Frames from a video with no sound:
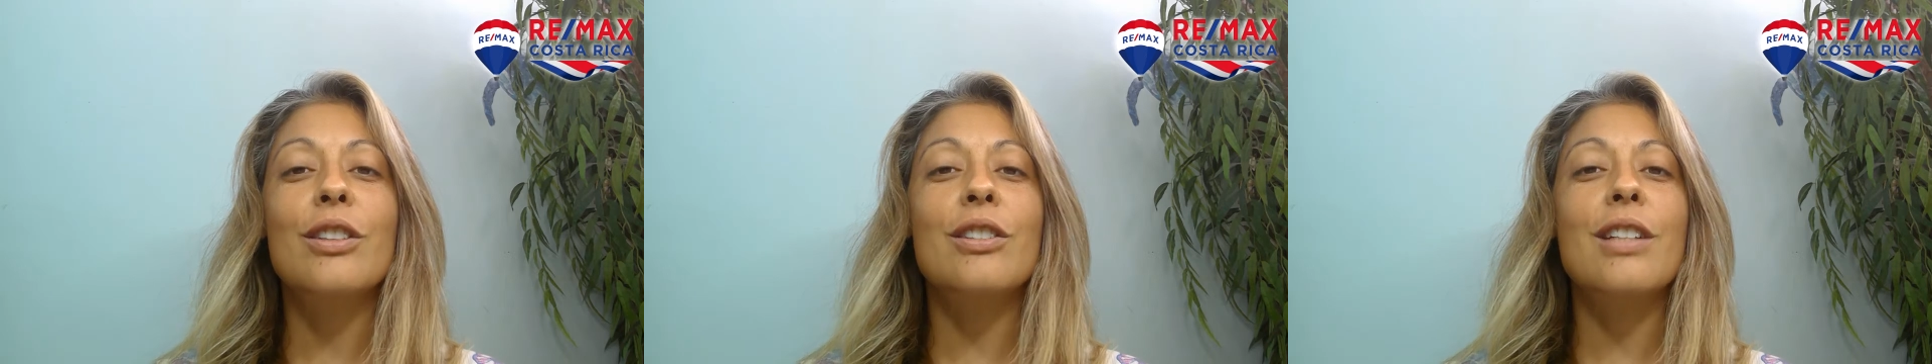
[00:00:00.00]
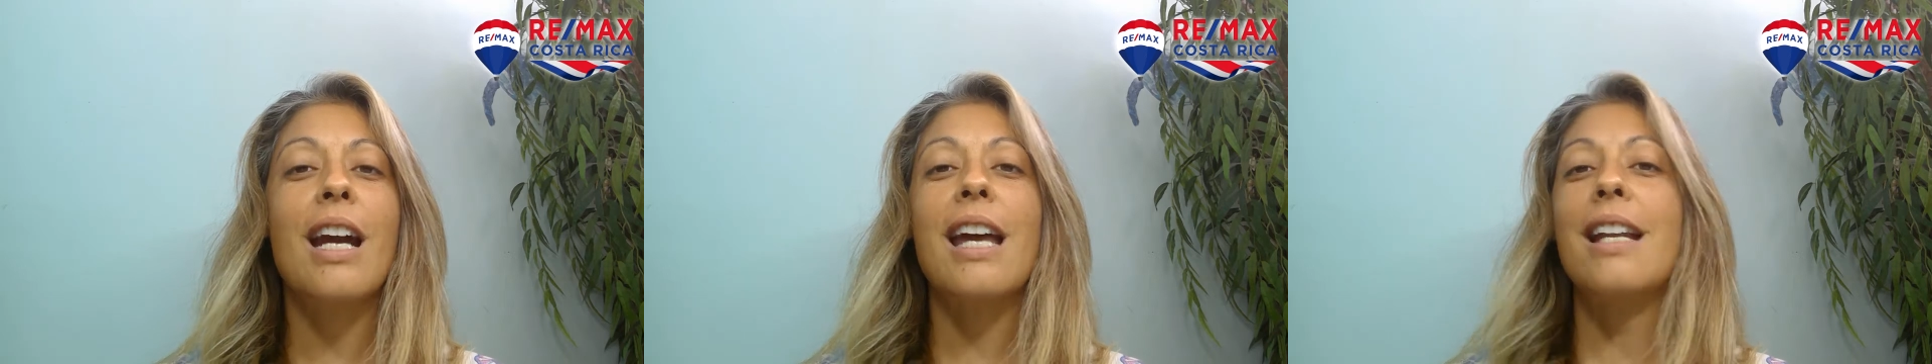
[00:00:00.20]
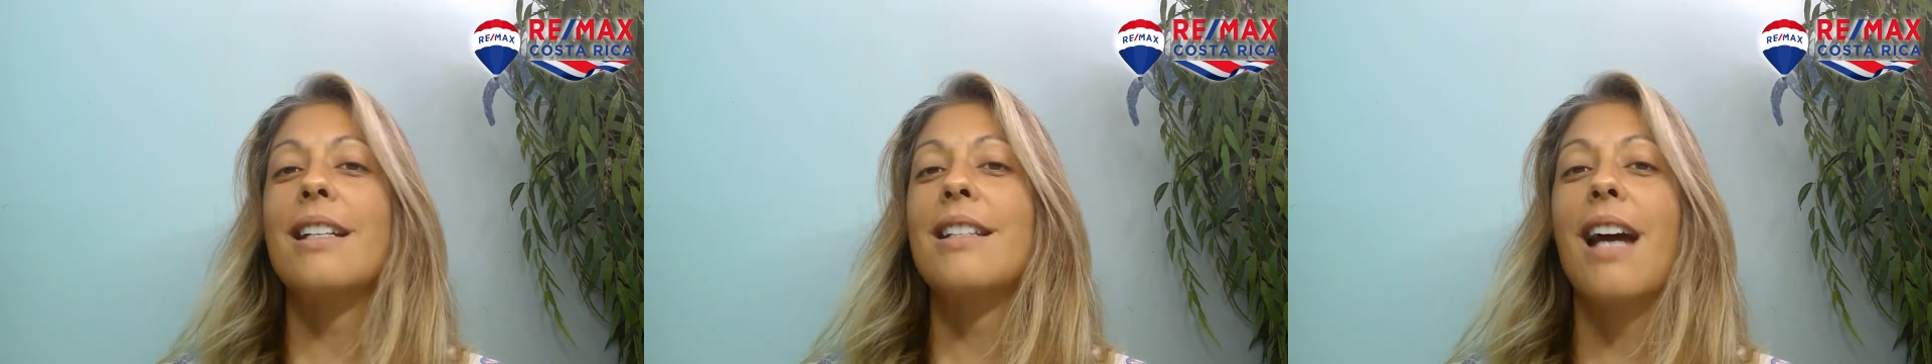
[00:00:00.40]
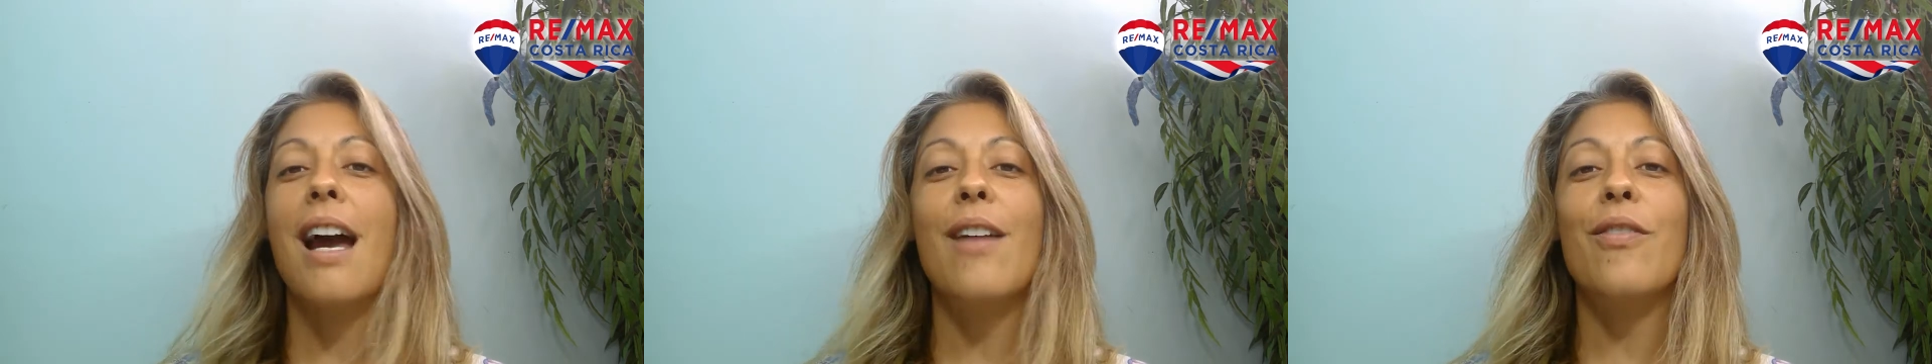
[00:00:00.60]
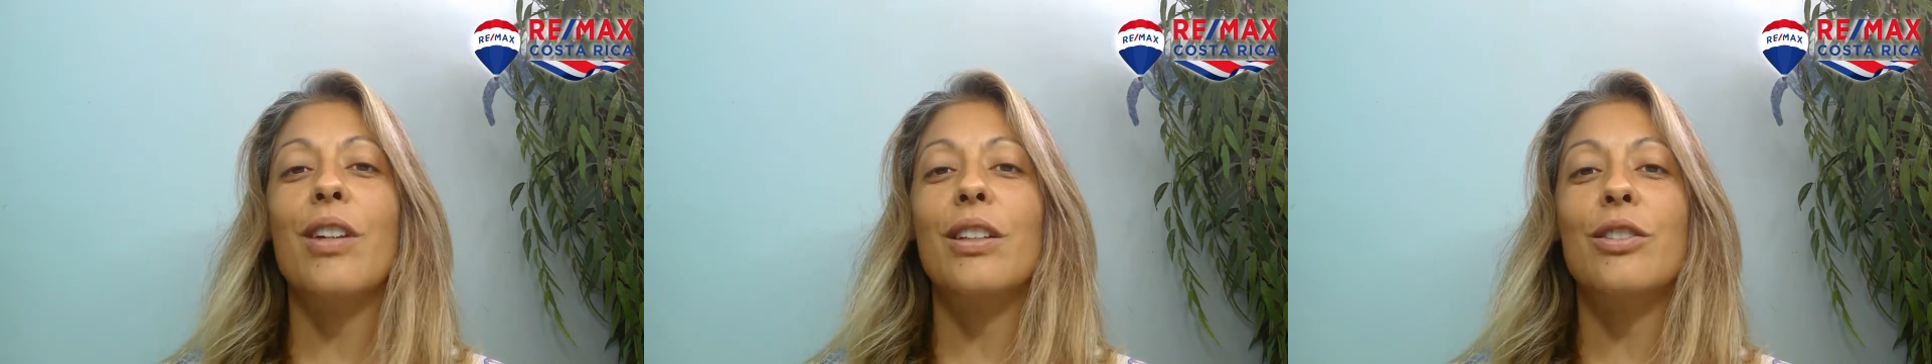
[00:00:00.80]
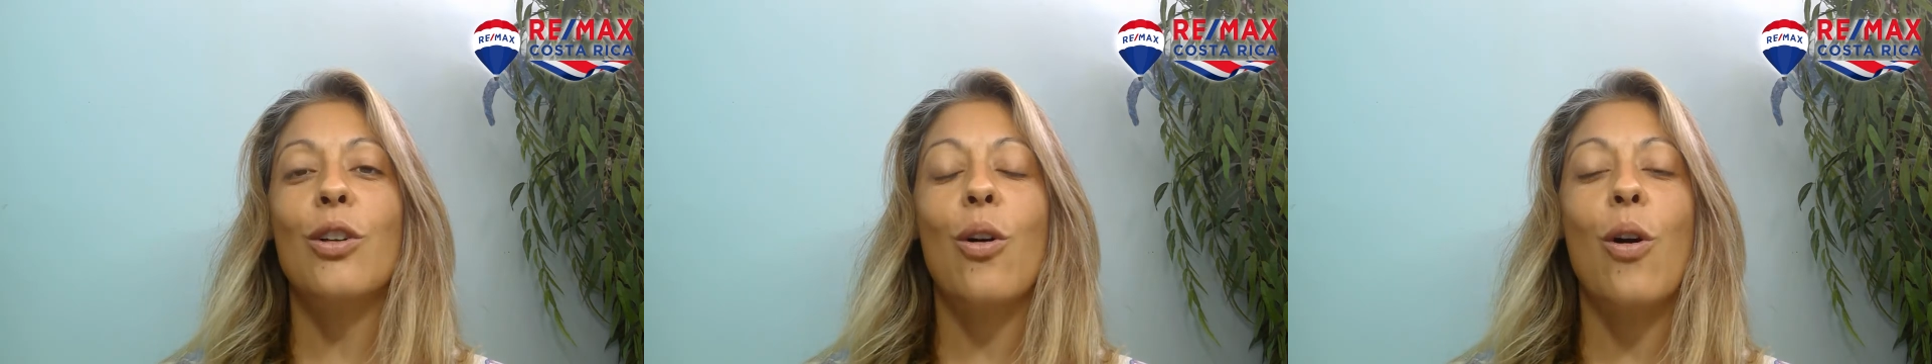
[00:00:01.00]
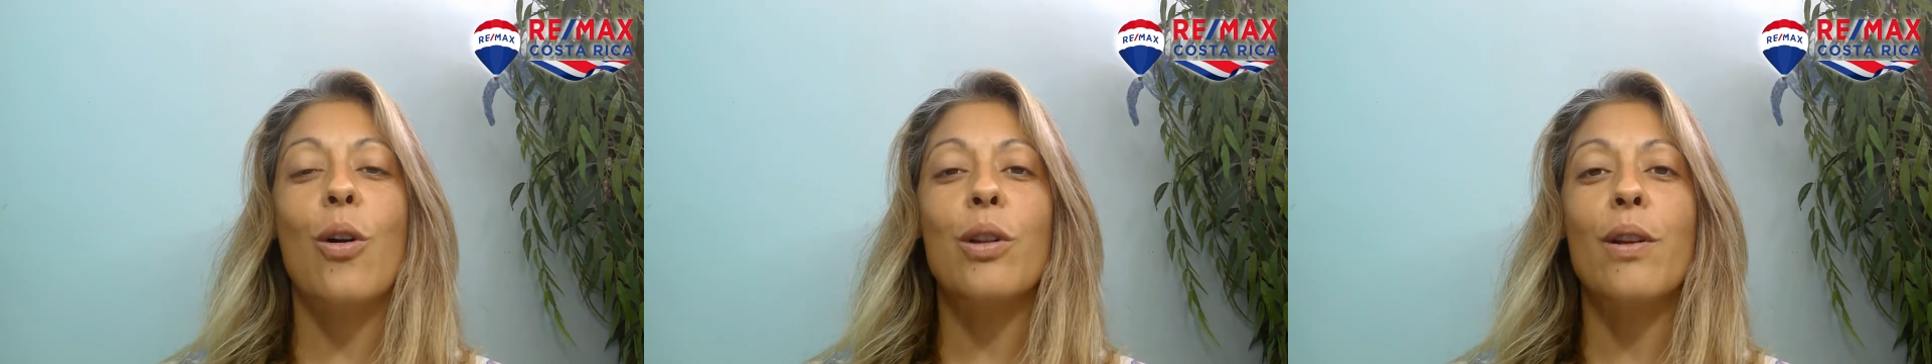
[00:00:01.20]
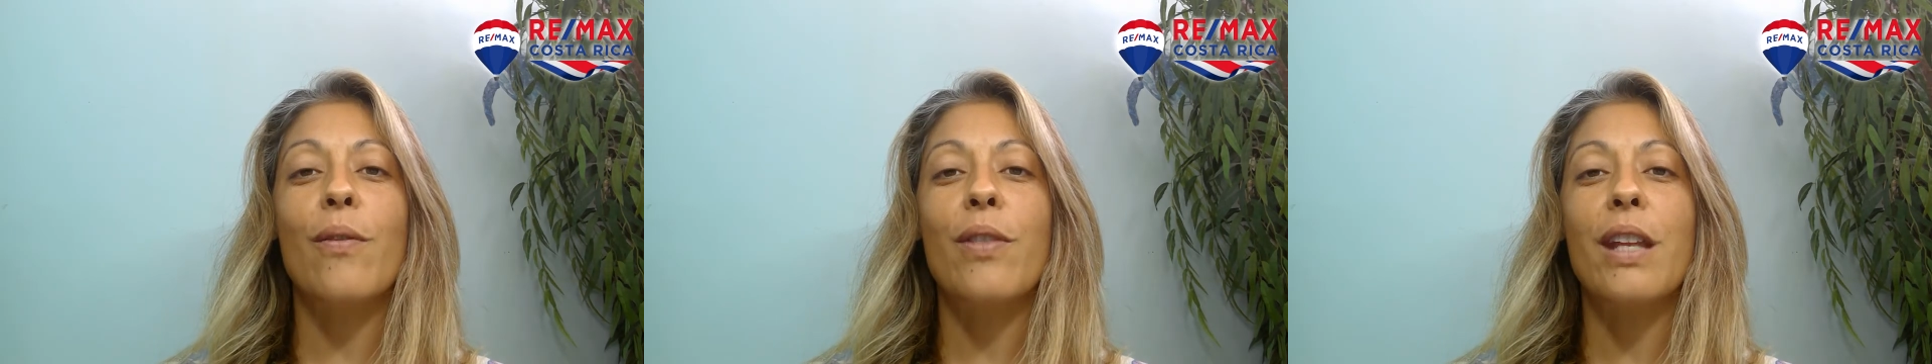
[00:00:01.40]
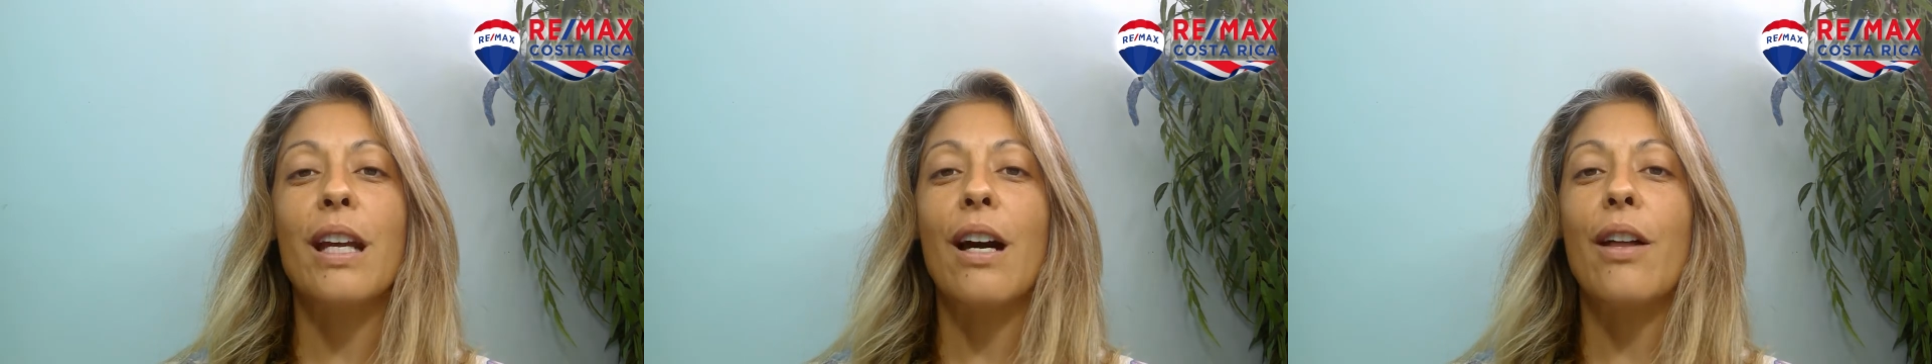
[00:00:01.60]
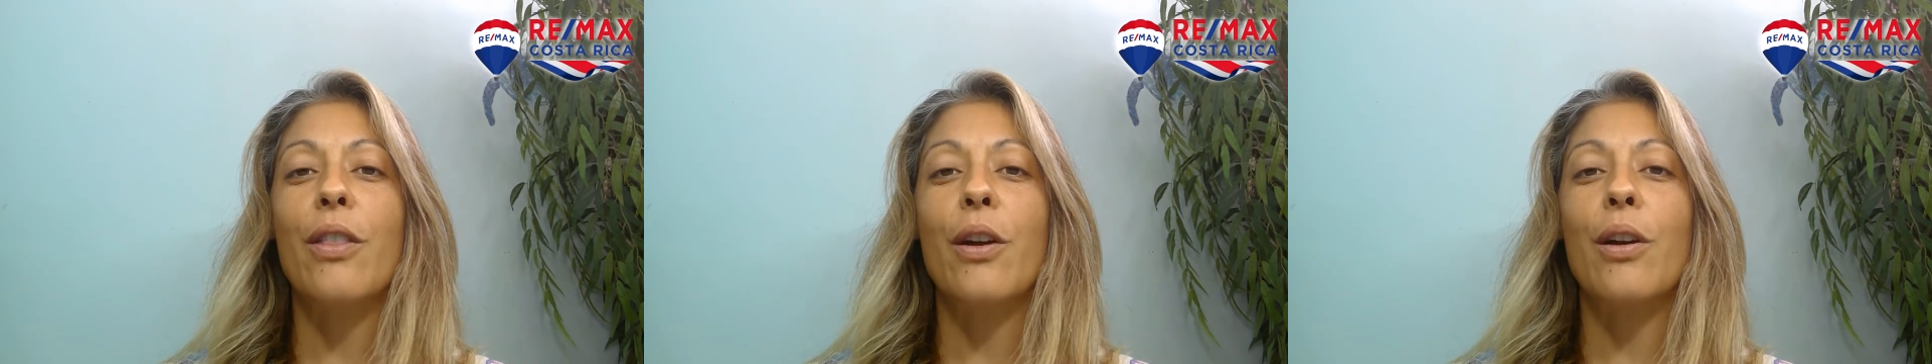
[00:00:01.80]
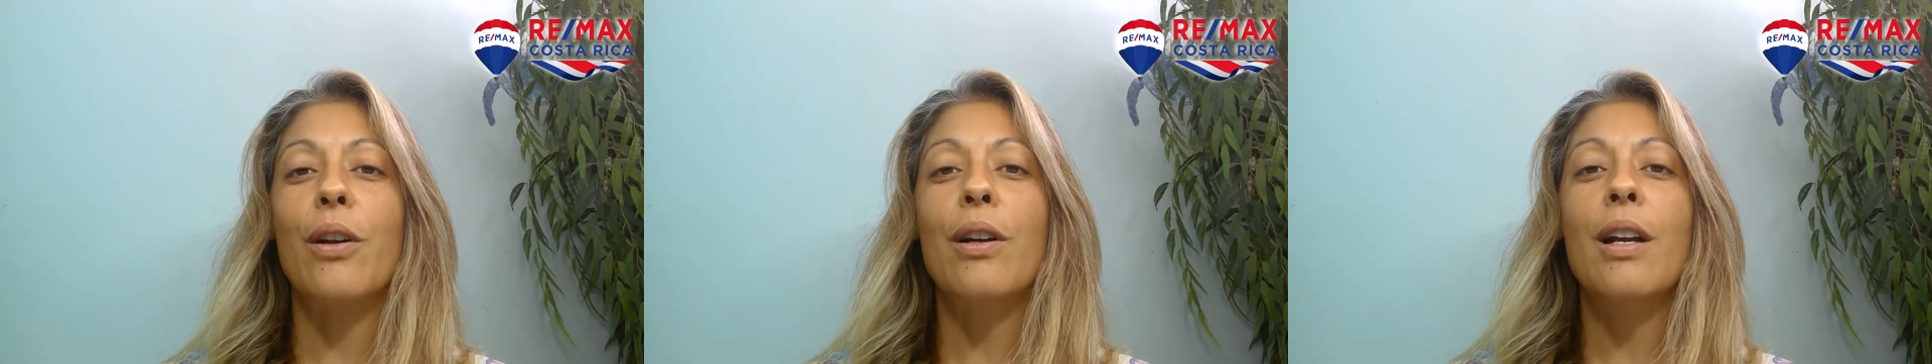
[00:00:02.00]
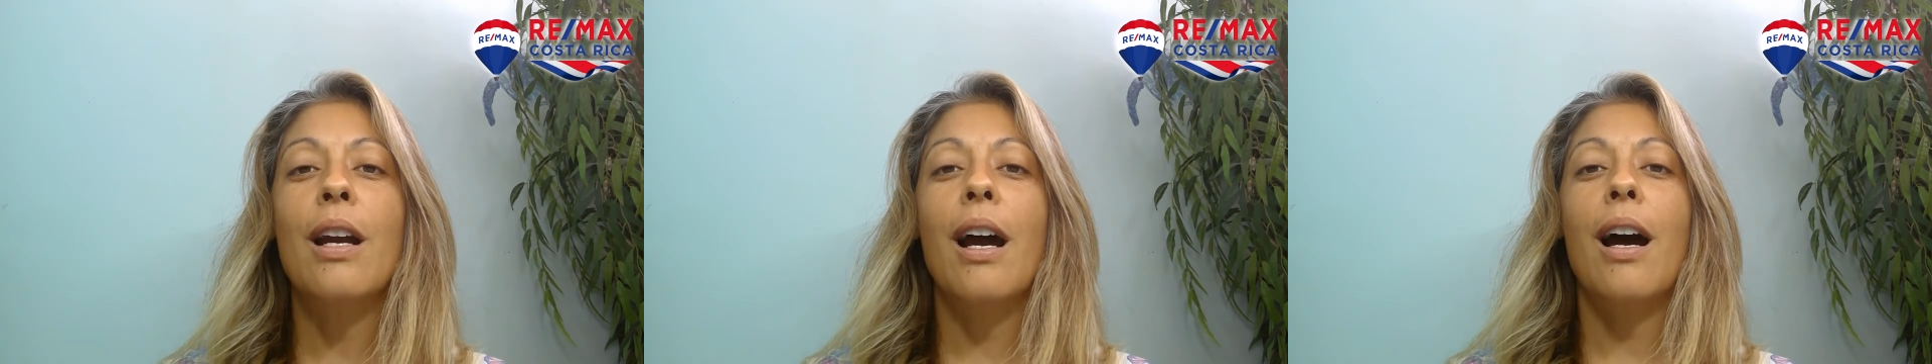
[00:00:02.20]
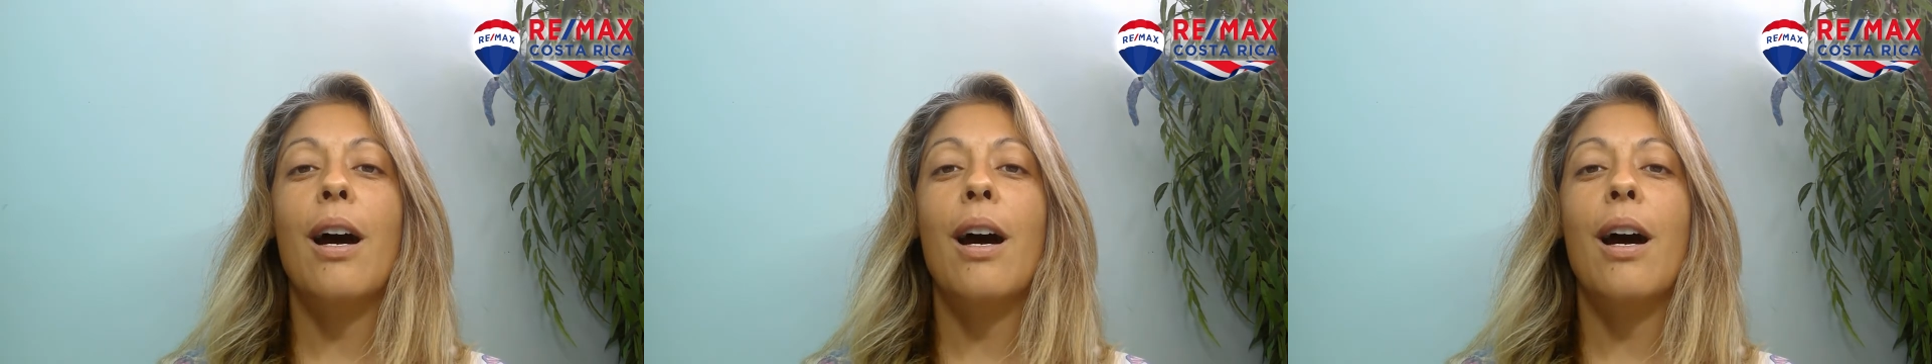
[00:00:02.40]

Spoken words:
to kind of dive into all of the other